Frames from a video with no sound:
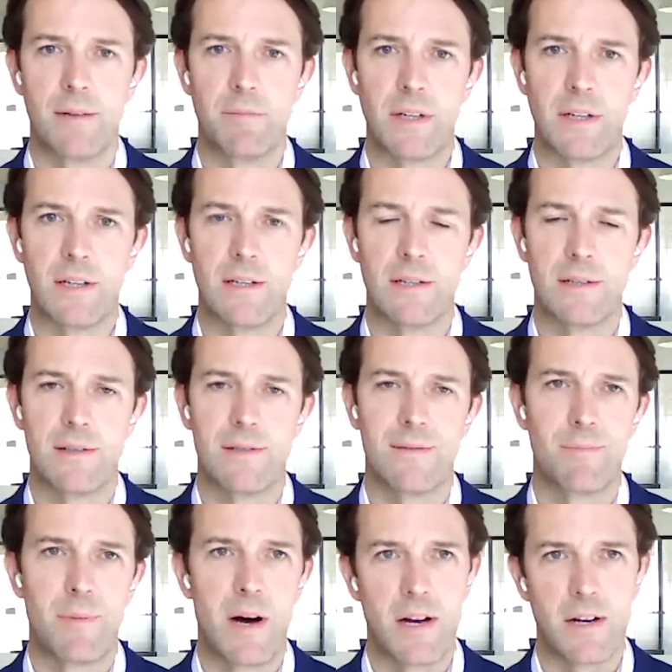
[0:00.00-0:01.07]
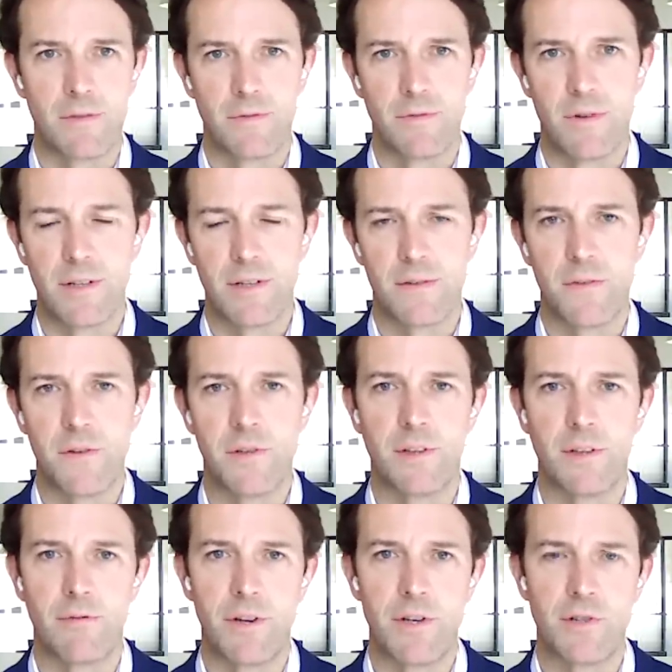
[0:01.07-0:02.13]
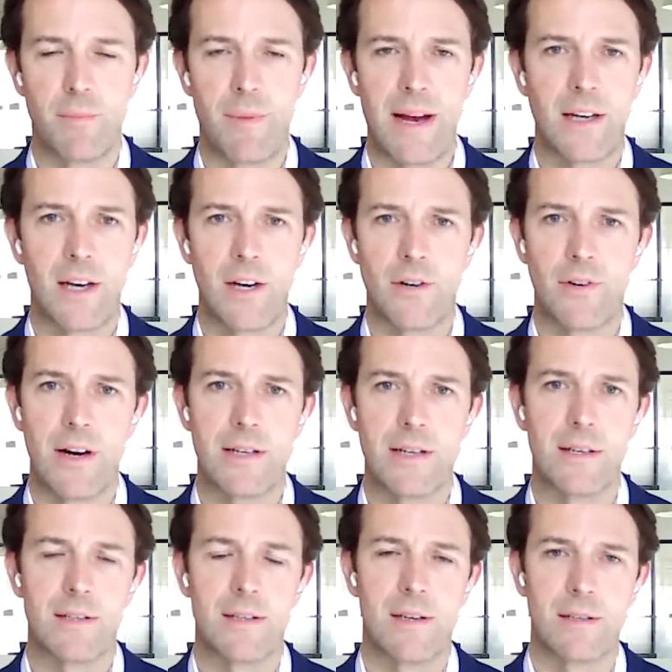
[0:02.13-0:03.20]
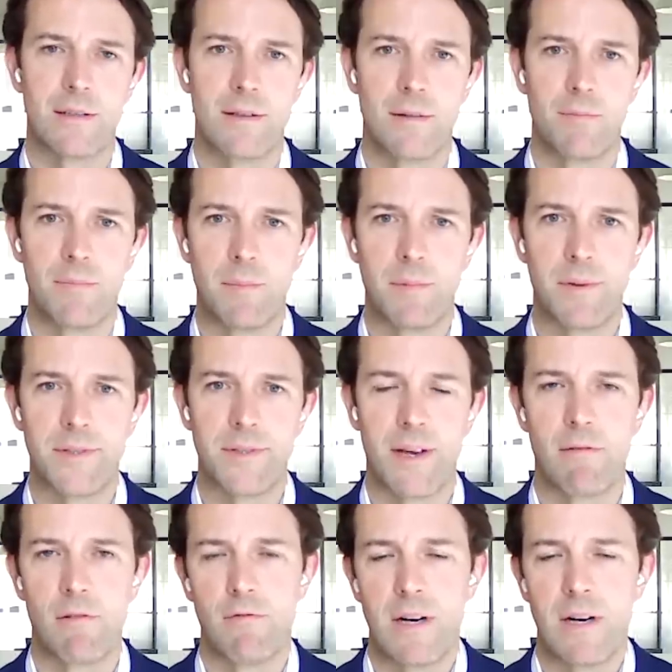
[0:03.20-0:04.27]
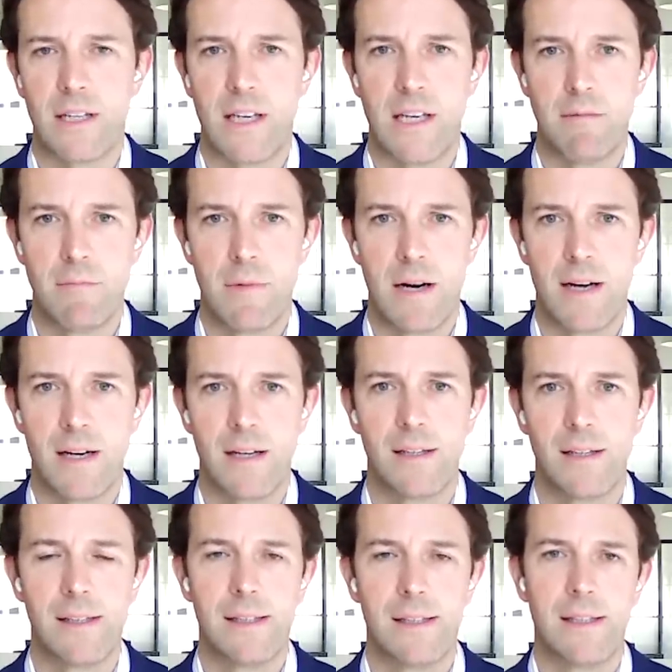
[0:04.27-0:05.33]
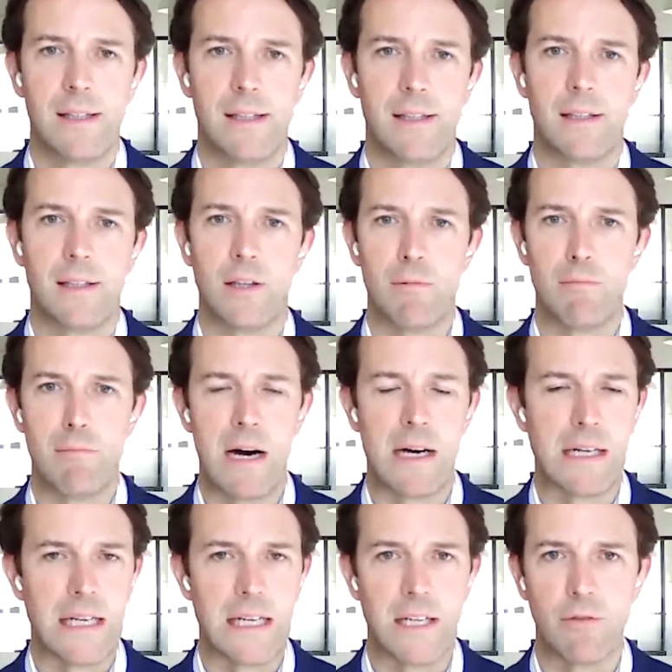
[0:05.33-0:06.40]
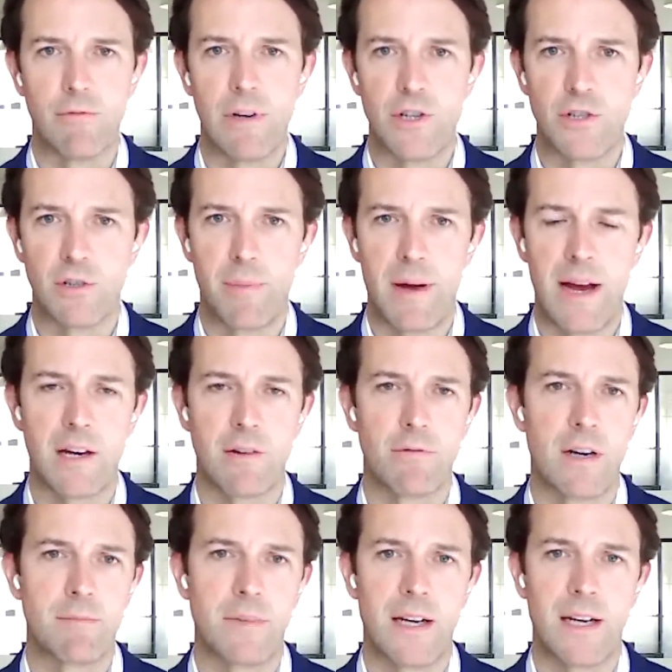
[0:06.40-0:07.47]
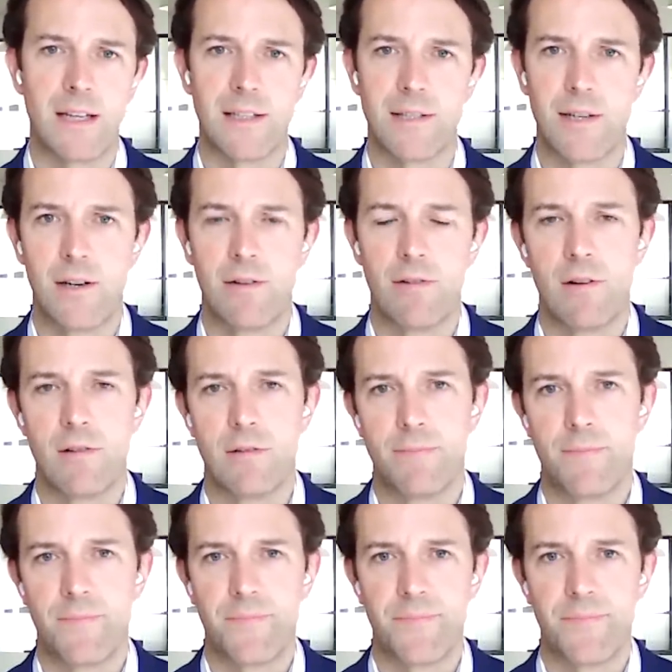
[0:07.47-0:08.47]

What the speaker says: because part of what's fueling the regional banking crisis is that people are saying, well, why keep my, you know, money in a regional bank where I'm getting zero,